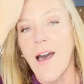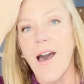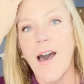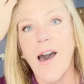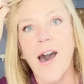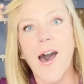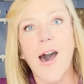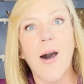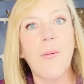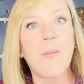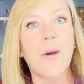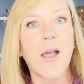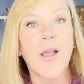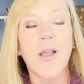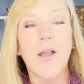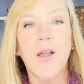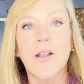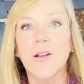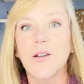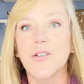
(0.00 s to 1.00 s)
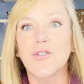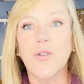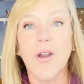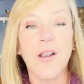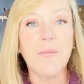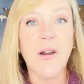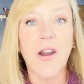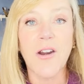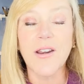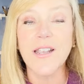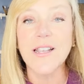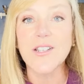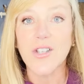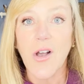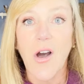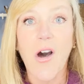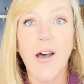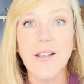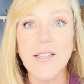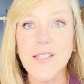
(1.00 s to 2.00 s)
Um, Drug Mart is
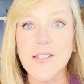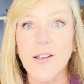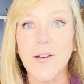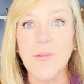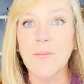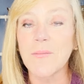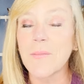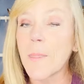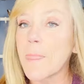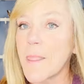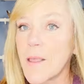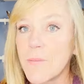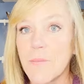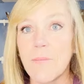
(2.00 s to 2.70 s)
awesome.